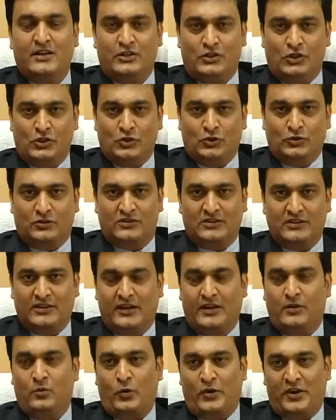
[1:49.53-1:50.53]
youth
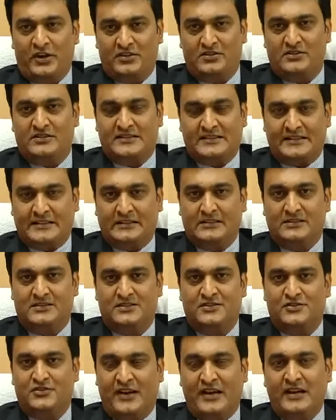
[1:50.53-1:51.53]
in vocational skills
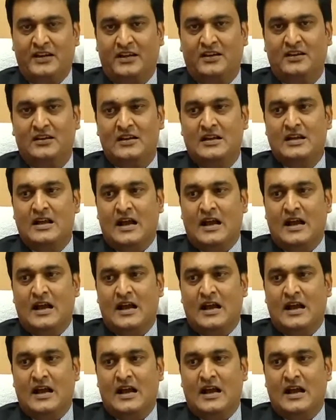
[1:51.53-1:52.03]
and training,